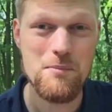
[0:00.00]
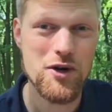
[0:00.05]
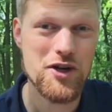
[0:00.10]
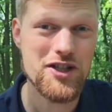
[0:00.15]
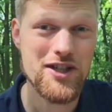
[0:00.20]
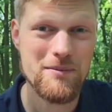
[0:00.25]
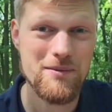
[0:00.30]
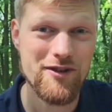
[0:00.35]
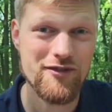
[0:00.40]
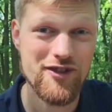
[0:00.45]

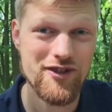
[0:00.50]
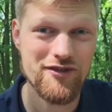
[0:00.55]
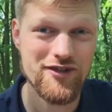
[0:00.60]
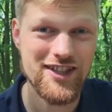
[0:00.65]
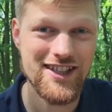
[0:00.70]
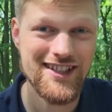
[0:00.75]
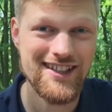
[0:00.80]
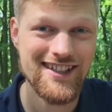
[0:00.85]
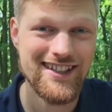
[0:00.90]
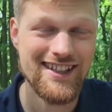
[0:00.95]
Point number
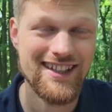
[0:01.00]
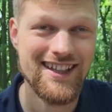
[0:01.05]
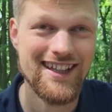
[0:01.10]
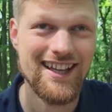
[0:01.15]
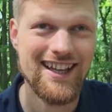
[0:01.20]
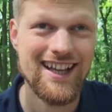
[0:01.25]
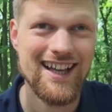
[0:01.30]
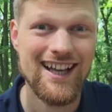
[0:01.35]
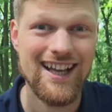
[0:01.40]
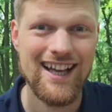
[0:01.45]
15,
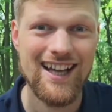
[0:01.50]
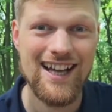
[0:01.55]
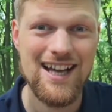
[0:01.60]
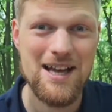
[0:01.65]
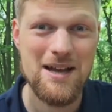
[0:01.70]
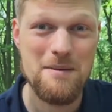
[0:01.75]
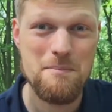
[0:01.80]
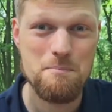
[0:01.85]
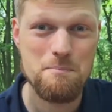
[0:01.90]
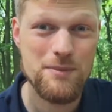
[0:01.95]

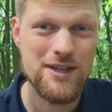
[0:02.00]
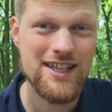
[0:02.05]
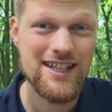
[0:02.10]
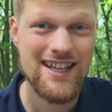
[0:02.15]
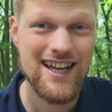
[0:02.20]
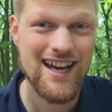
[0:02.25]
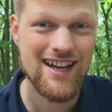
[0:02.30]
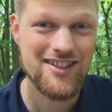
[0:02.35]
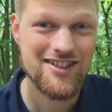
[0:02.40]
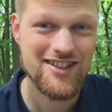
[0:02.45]

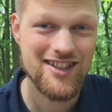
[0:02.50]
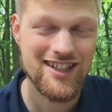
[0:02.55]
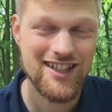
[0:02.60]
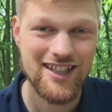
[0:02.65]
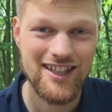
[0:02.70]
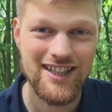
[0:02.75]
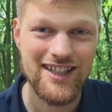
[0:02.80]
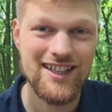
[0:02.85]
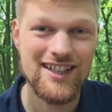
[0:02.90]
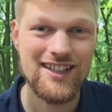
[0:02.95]
be as
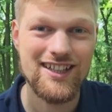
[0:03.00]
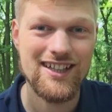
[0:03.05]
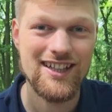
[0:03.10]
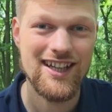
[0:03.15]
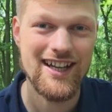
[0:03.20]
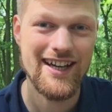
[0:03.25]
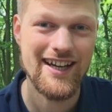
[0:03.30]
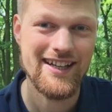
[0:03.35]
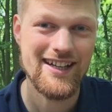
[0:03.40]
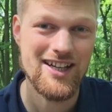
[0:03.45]
clear
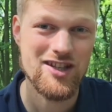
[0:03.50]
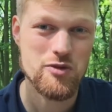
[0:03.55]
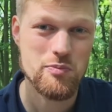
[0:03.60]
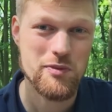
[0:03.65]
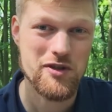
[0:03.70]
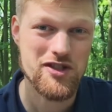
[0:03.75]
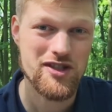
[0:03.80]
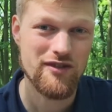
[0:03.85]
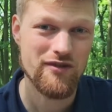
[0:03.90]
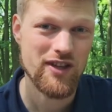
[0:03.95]
and as
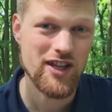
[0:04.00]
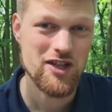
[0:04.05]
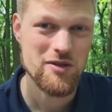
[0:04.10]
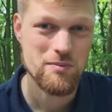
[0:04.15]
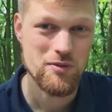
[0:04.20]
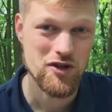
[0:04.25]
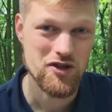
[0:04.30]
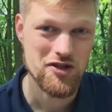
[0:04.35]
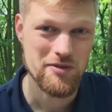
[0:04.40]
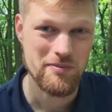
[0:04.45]
specific as
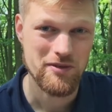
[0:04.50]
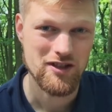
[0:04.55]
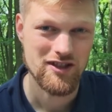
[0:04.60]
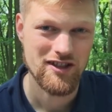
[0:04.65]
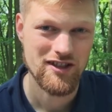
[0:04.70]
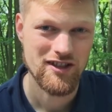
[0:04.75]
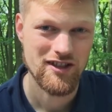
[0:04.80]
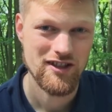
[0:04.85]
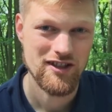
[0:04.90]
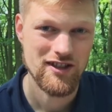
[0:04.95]

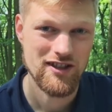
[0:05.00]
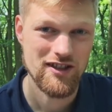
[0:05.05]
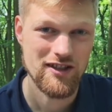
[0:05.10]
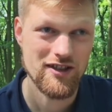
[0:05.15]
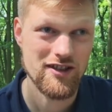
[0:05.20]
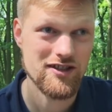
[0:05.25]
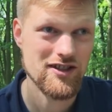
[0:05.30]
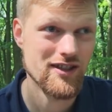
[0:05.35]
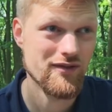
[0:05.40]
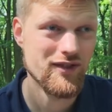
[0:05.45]
possible.
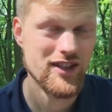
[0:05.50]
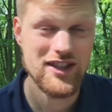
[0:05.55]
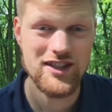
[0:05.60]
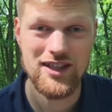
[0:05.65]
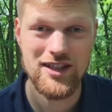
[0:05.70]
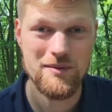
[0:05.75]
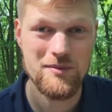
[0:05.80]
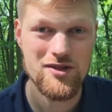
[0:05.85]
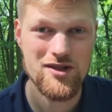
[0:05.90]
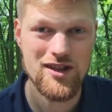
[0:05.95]
The TV
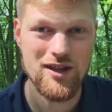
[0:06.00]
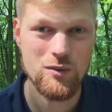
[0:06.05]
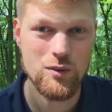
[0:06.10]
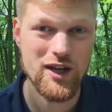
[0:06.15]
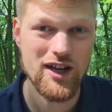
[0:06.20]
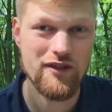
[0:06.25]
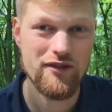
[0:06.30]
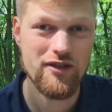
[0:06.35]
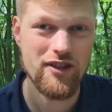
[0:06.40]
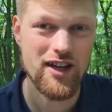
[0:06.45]
teams that
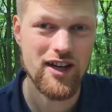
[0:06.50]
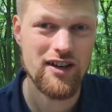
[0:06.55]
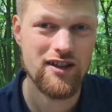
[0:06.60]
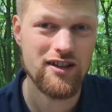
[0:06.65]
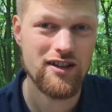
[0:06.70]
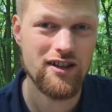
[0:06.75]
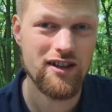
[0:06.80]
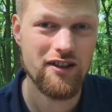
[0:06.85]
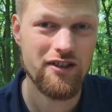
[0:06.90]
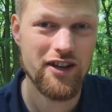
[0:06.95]
we have
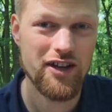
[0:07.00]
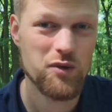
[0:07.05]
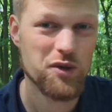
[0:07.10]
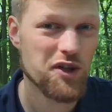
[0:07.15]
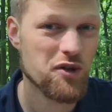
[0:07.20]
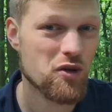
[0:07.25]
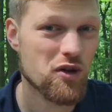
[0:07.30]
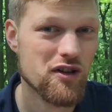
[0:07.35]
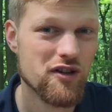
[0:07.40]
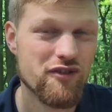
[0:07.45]
there, they
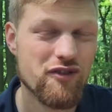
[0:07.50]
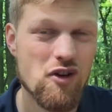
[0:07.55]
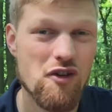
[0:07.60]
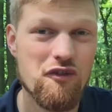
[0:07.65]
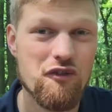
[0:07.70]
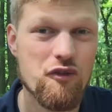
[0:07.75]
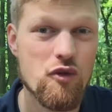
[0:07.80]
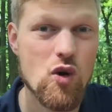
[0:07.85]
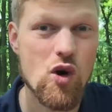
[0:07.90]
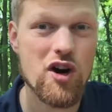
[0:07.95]
recorded
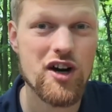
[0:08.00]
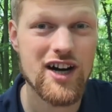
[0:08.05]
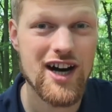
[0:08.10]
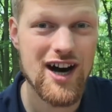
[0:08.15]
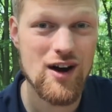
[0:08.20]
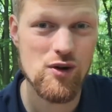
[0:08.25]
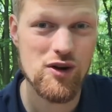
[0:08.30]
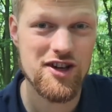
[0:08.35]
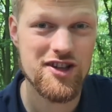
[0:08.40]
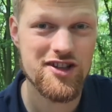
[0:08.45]
for 4
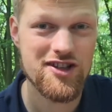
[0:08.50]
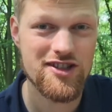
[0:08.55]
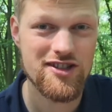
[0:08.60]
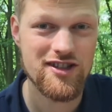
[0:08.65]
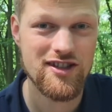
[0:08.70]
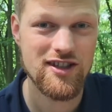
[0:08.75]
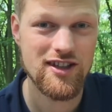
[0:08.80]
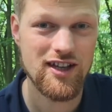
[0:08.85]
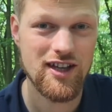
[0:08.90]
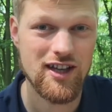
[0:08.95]
hours.